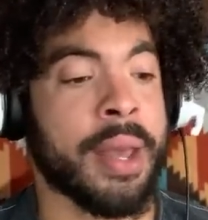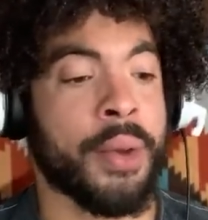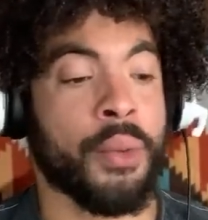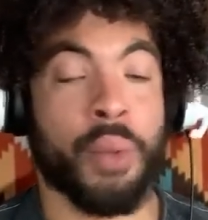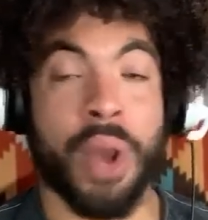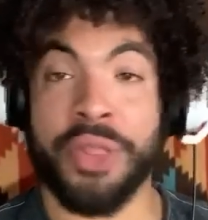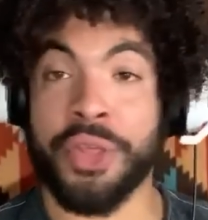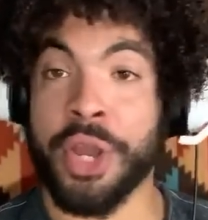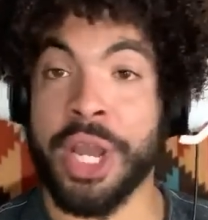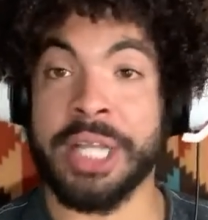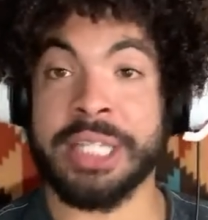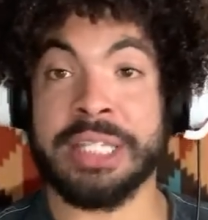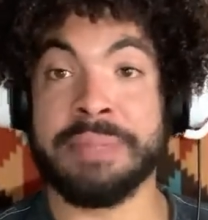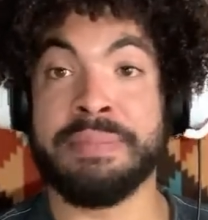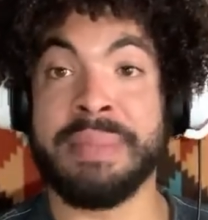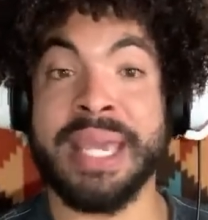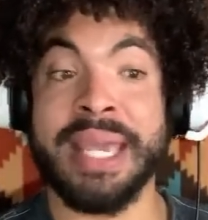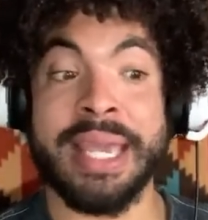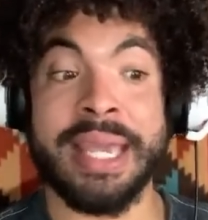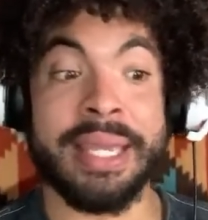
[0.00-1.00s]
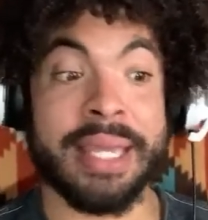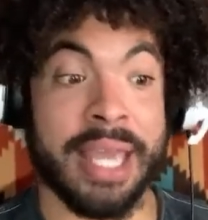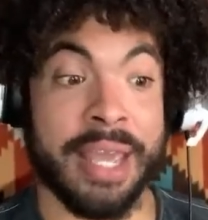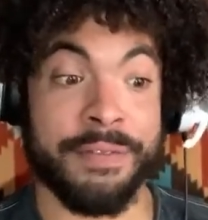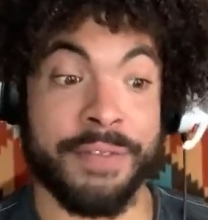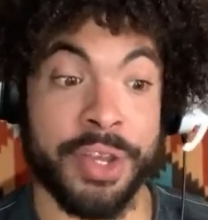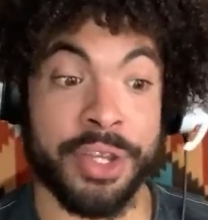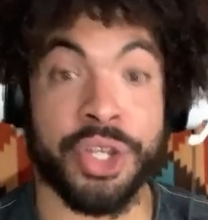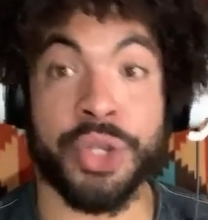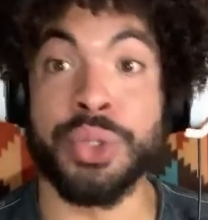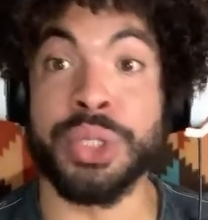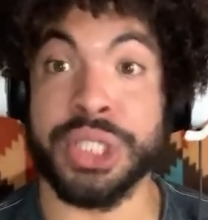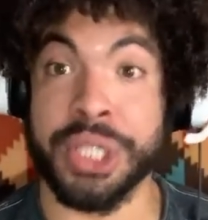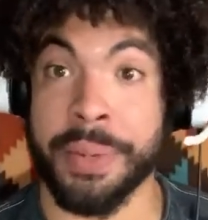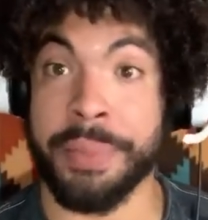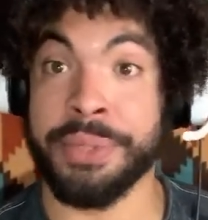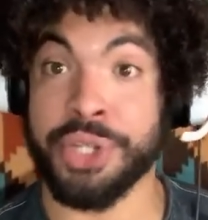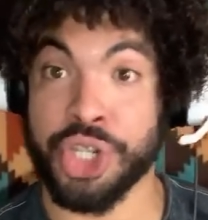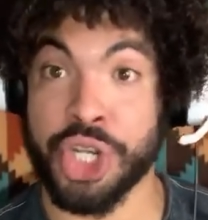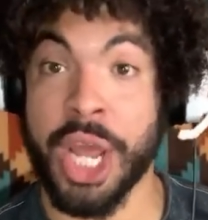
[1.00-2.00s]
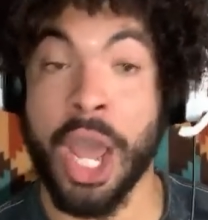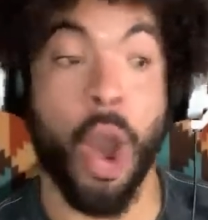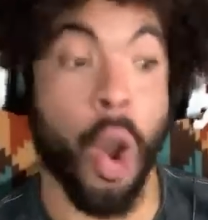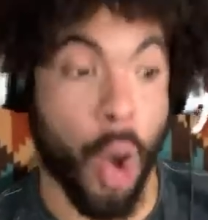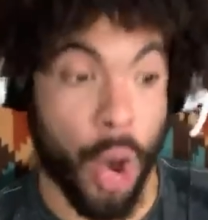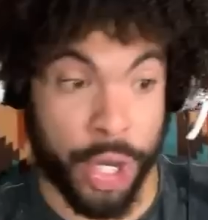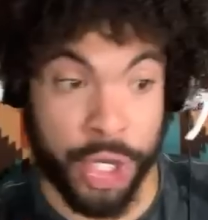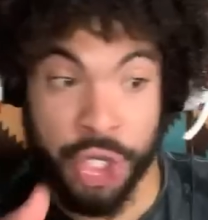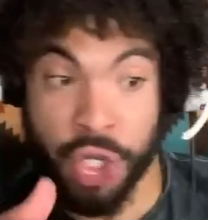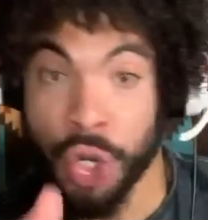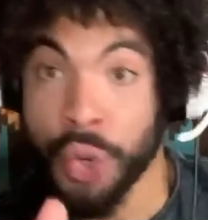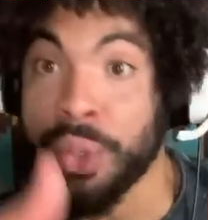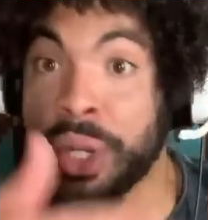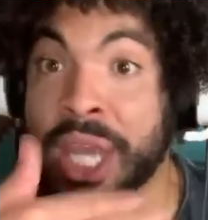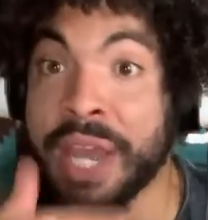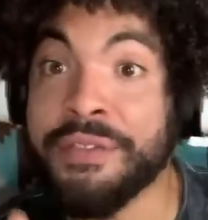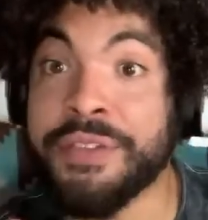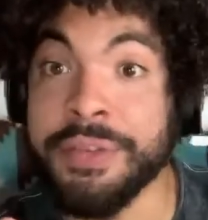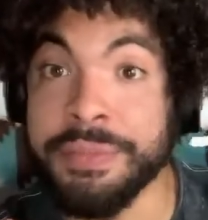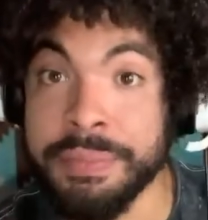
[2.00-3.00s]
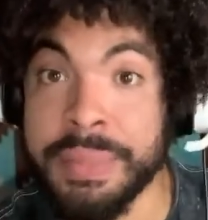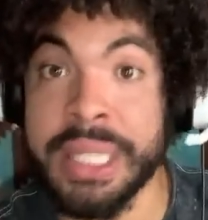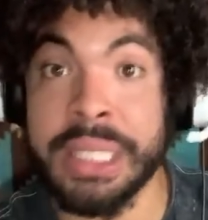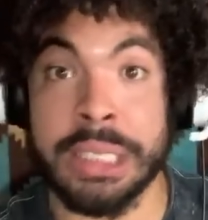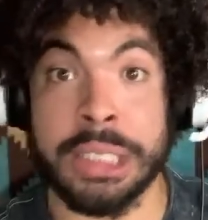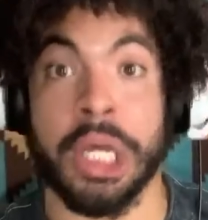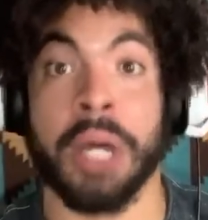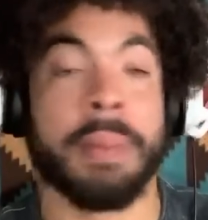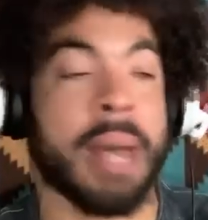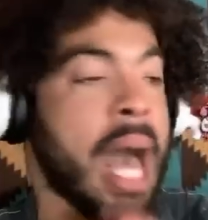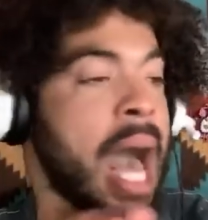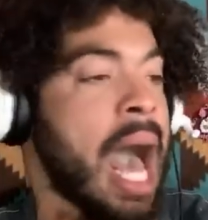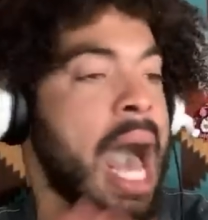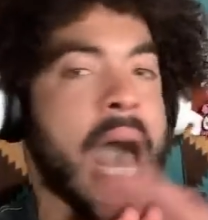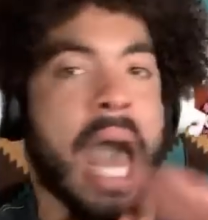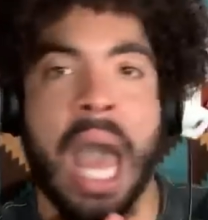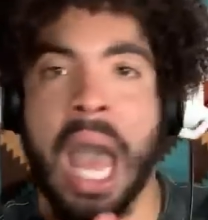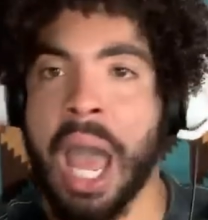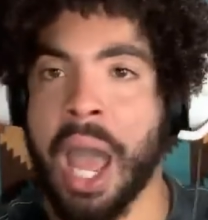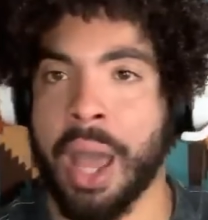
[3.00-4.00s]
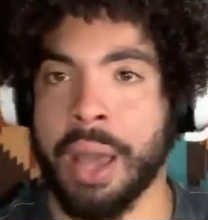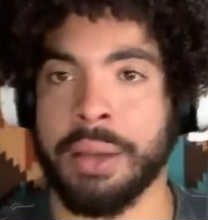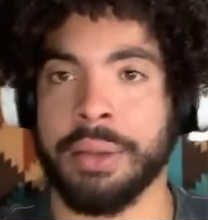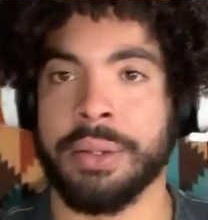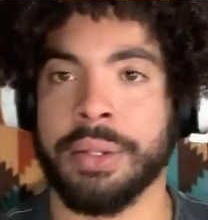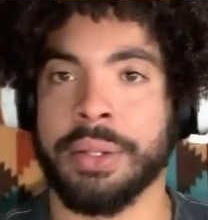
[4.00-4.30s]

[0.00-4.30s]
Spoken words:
Whether it's me giving you some shit or you giving me some. Uh-uh.